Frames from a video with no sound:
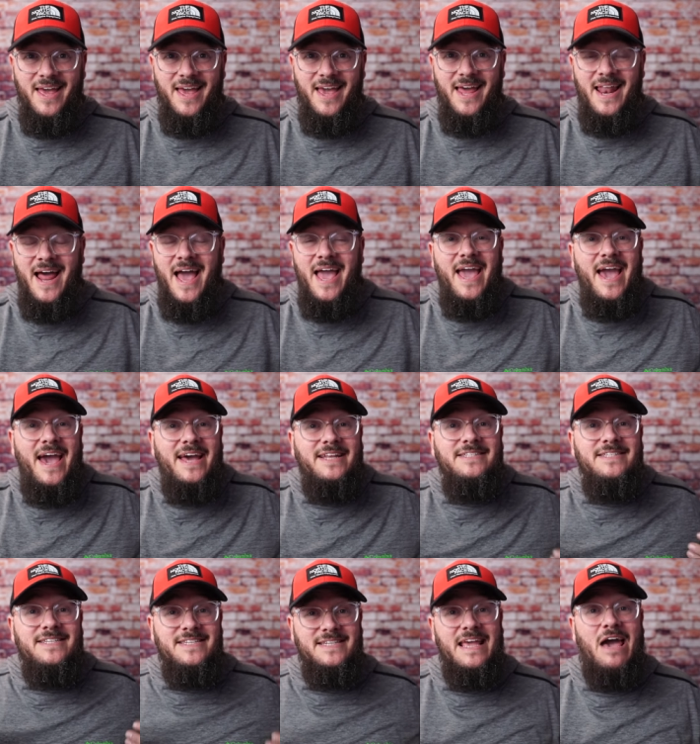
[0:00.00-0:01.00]
And I
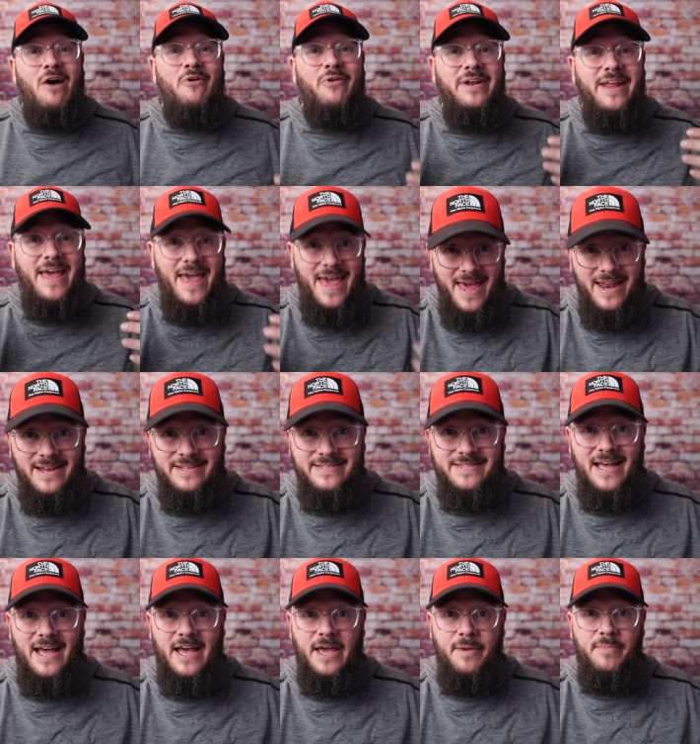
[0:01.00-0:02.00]
hadn't scouted ahead of
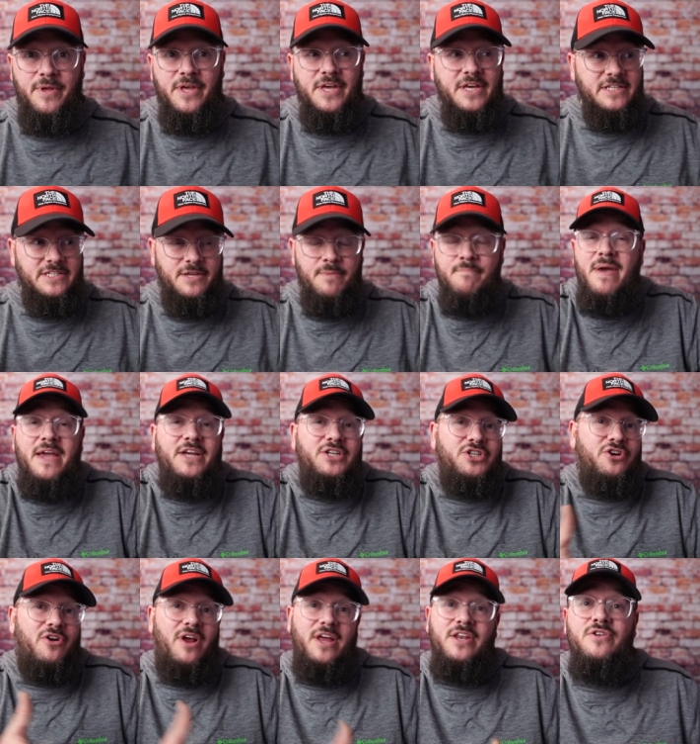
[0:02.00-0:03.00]
time to make
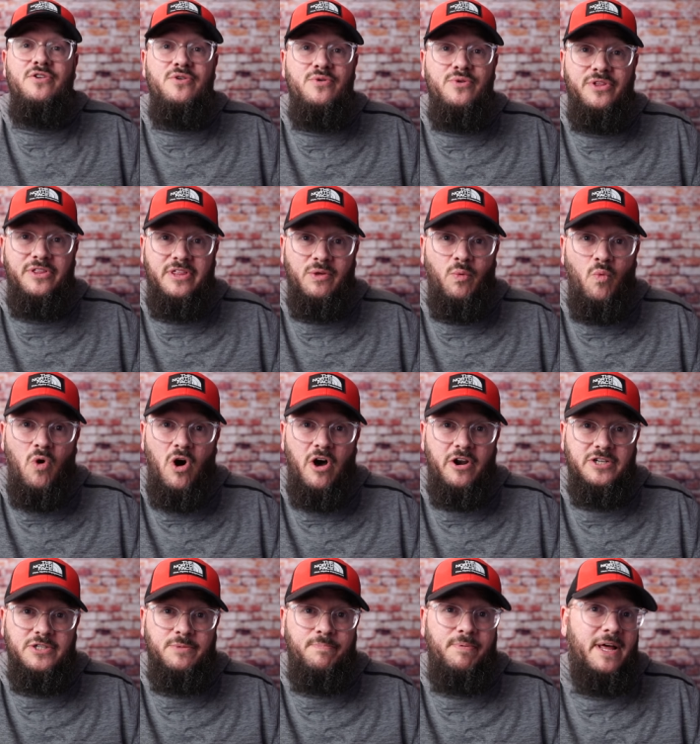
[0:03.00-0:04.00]
sure I knew that the
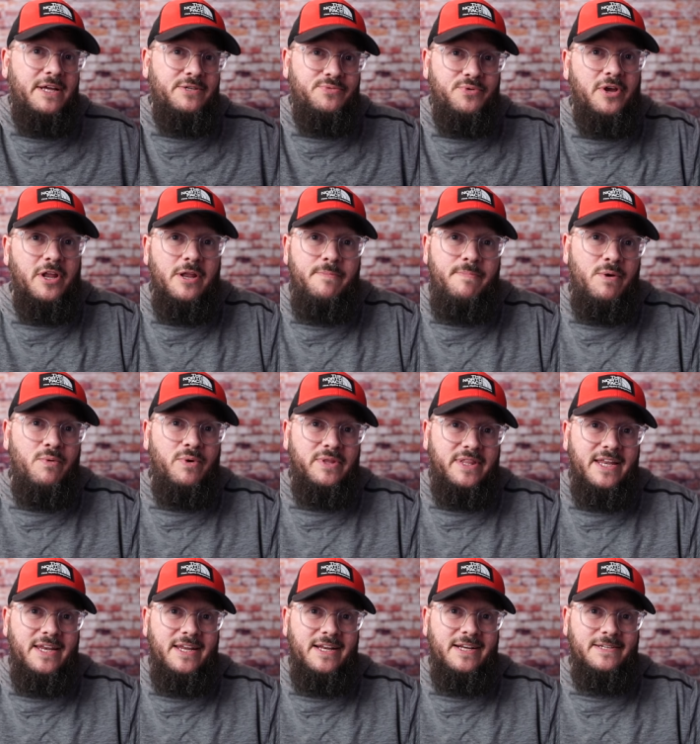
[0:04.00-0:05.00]
water supplies were gonna be what
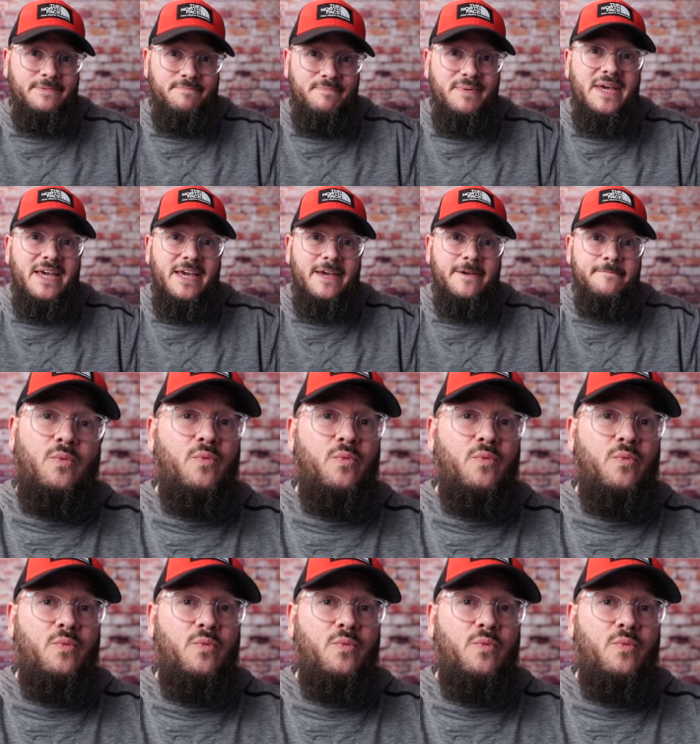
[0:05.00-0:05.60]
they needed to be.